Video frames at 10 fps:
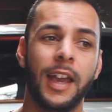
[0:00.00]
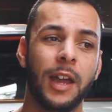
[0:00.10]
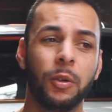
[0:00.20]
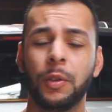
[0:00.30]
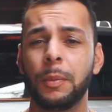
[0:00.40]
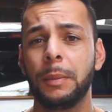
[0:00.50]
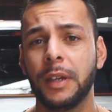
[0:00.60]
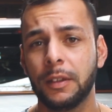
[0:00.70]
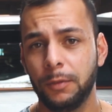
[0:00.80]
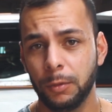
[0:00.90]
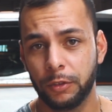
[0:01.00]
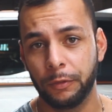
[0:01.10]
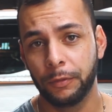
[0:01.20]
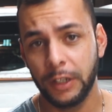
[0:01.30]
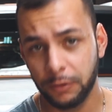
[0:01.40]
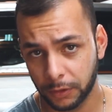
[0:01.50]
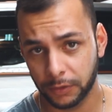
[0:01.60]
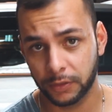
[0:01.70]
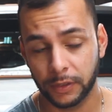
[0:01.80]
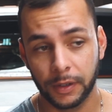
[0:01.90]
and also maybe get future
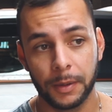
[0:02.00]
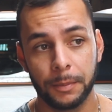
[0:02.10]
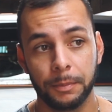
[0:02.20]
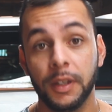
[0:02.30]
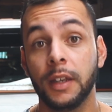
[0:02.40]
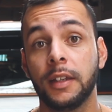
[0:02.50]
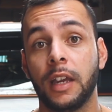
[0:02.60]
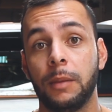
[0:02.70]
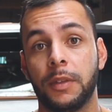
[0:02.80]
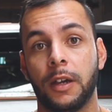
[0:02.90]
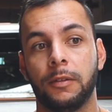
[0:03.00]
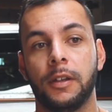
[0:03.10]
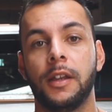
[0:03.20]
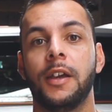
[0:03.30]
features here in Cape Town.